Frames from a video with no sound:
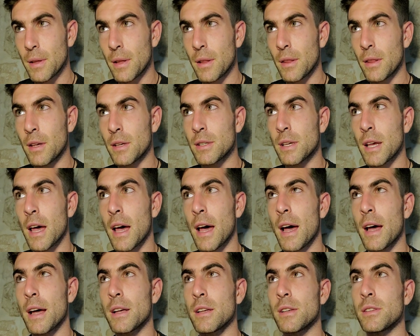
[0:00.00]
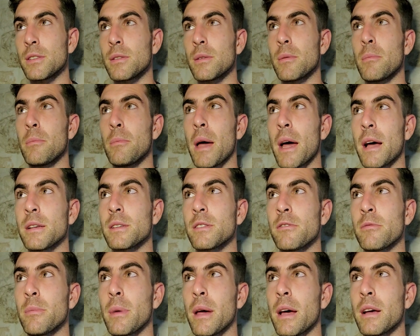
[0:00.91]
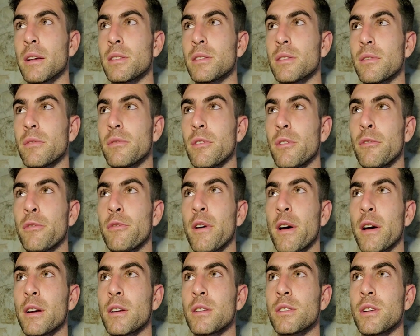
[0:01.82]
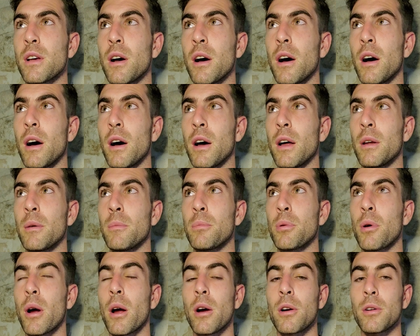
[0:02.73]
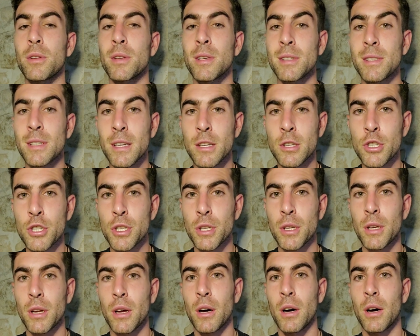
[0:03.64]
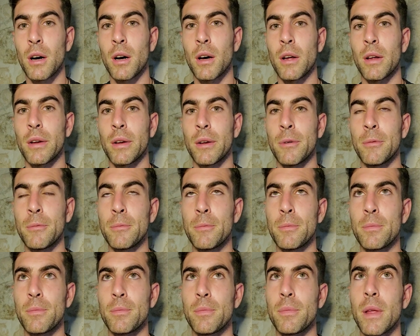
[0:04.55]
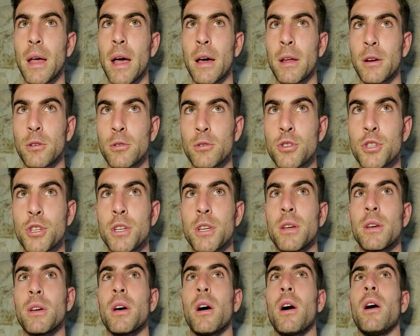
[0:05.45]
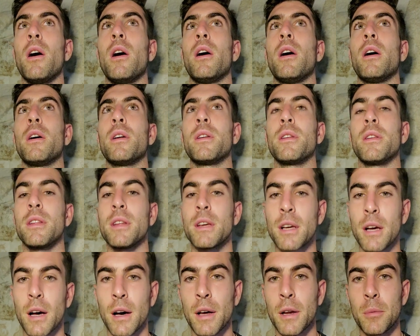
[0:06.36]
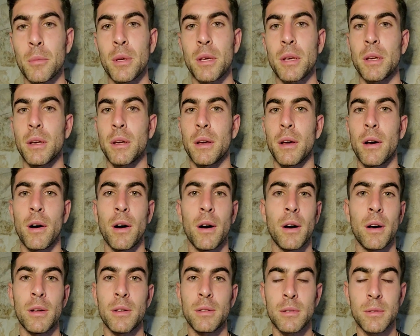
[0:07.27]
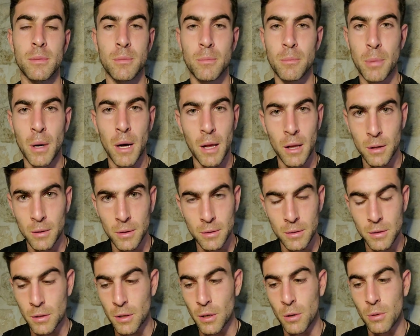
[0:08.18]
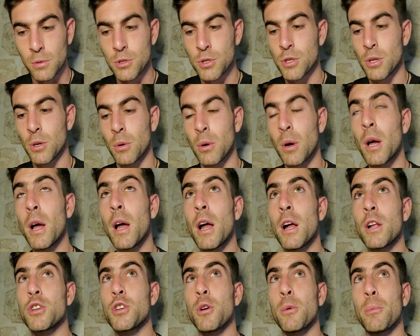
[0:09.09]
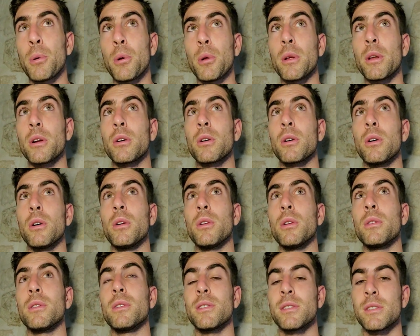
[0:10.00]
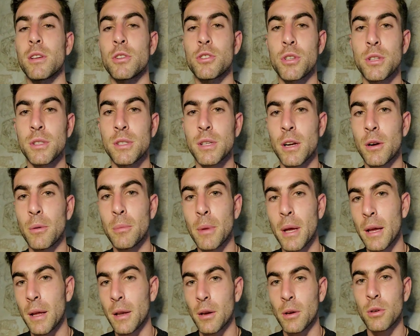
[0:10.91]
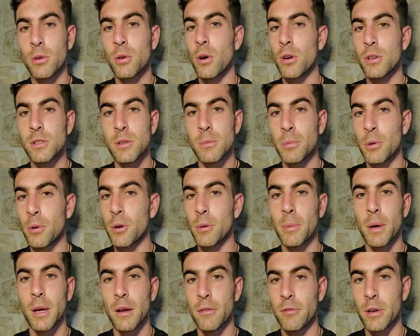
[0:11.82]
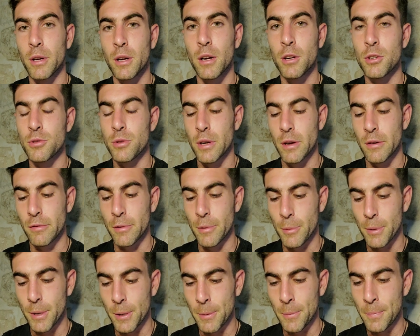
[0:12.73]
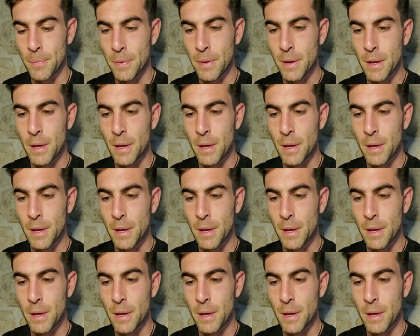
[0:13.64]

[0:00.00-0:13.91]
this has massive effects on prioritization, on energy, on the economy, on geopolitical decisions that are made across the board by every country everywhere.